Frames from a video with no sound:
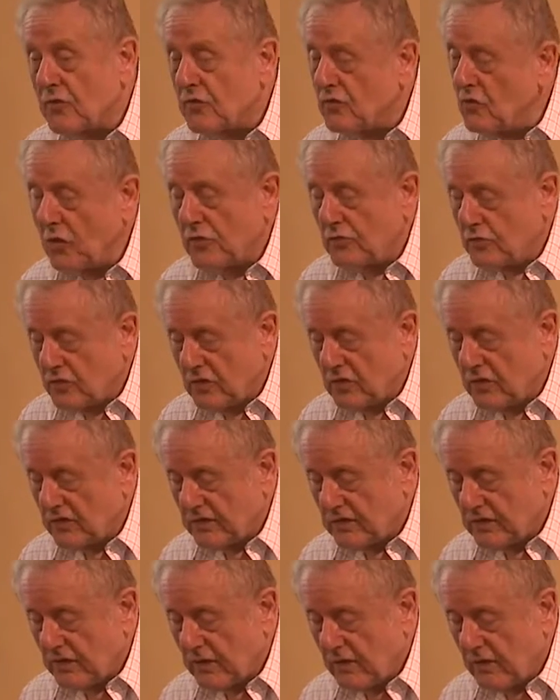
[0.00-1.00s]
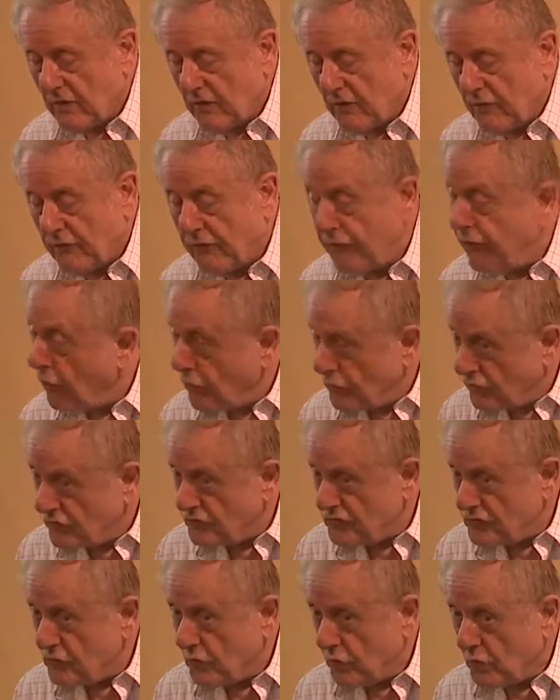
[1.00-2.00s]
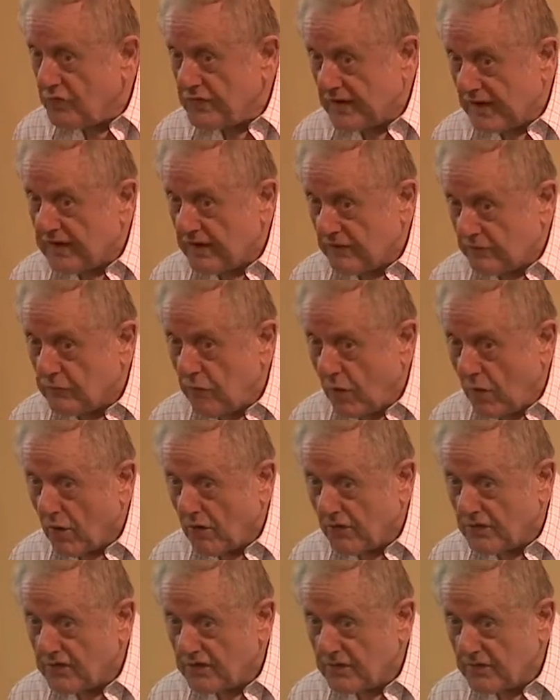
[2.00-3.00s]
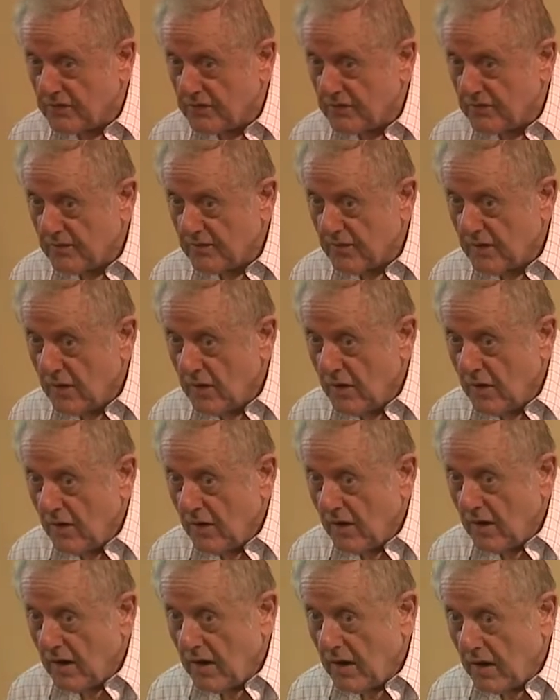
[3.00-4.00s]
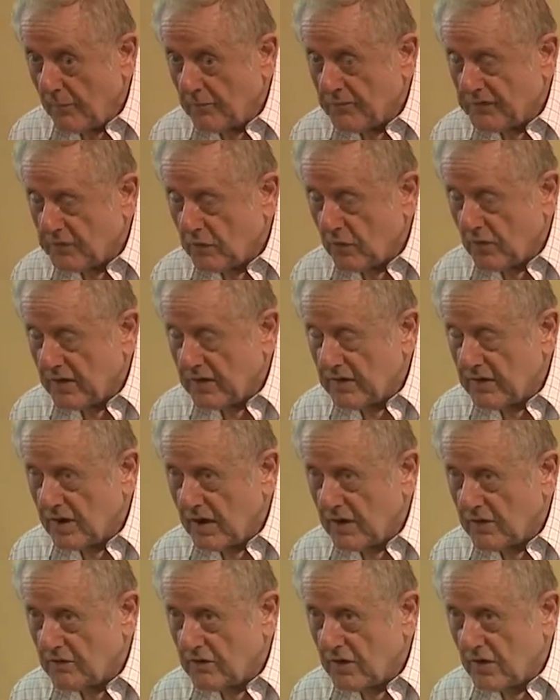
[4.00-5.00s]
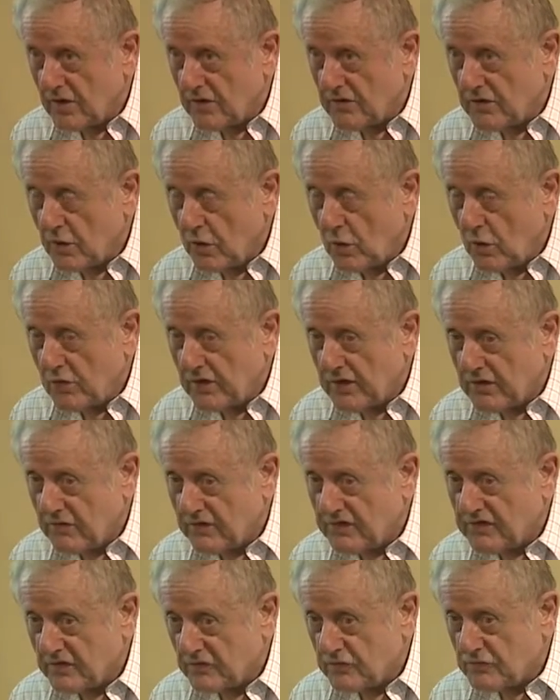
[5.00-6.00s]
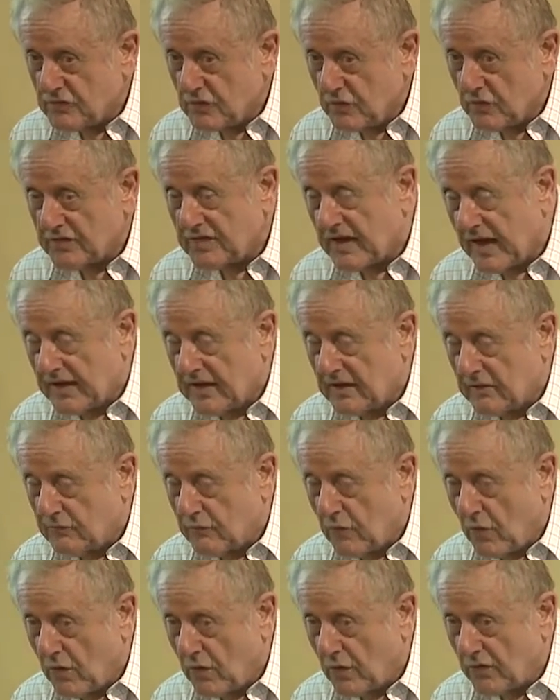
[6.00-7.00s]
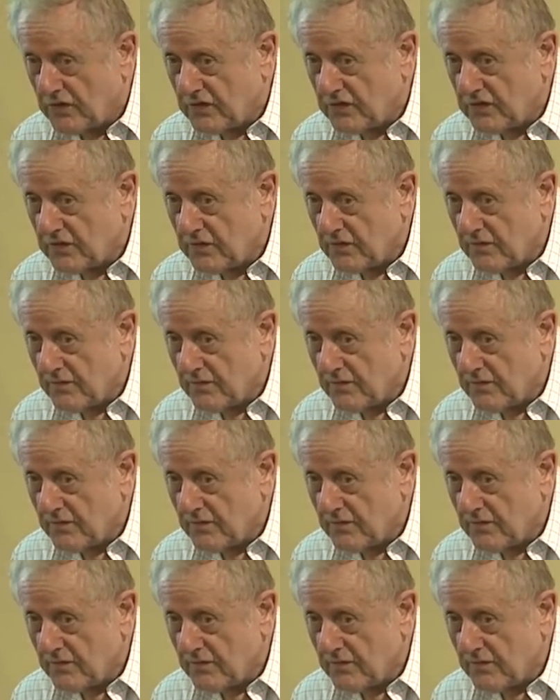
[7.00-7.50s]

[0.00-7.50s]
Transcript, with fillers: not just for the Jews, and it was, I'm sorry, uh, the, the early Christian church, and it was,